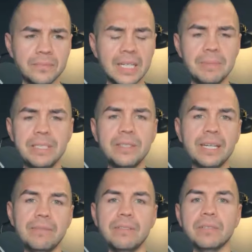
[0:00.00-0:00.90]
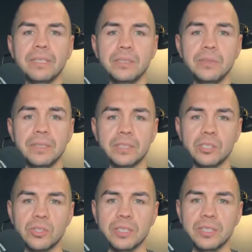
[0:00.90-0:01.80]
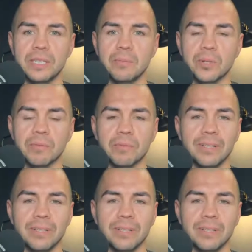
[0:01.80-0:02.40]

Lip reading: I mean, you can't even really do it in construction anymore,